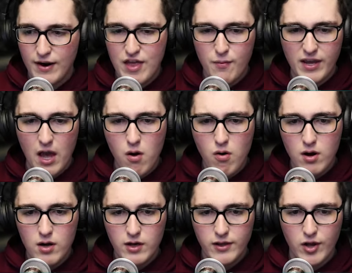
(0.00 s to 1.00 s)
right, there we go.
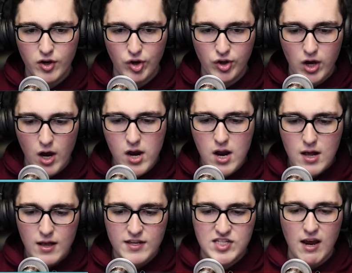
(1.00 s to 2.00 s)
Looking good.
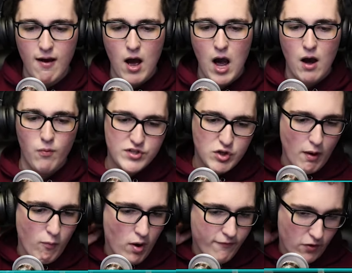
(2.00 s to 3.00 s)
Let's see. Uh, we still
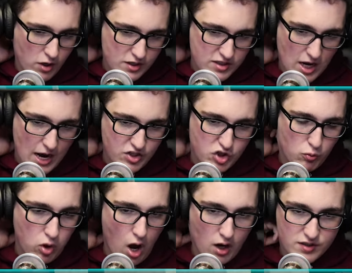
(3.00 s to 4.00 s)
There's only five
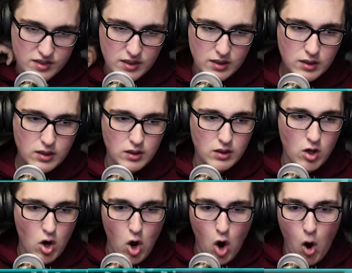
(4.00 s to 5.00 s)
hiders, dude, and we
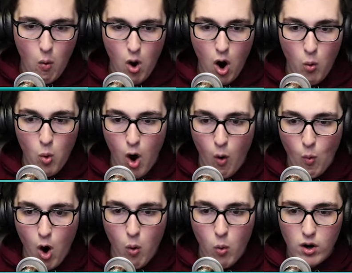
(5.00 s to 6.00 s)
still have oh, two oh, minutes. Oh,
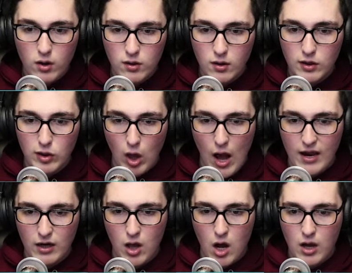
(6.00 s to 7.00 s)
we oh. got this. We can win I
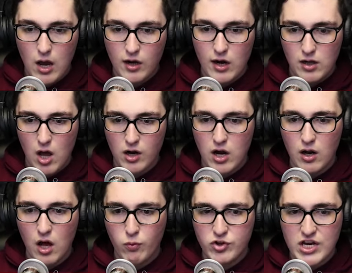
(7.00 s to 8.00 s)
got a log. Got a log. Got a
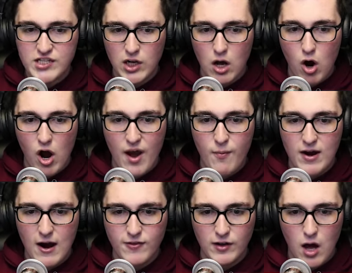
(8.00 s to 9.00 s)
log. We're chasing log. Oh, and we
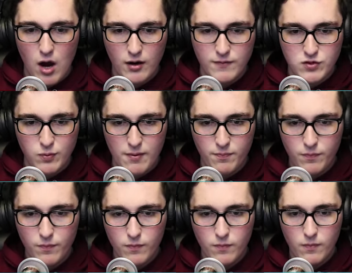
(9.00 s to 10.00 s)
got the log. Sweet.
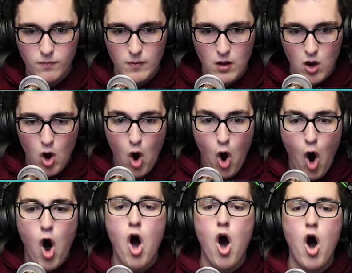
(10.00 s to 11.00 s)
Nice,
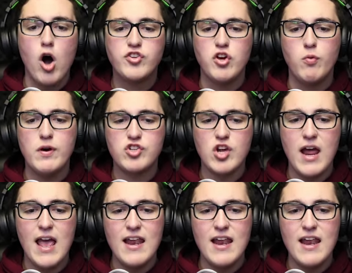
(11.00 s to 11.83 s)
Oh, nice, dude, we should have so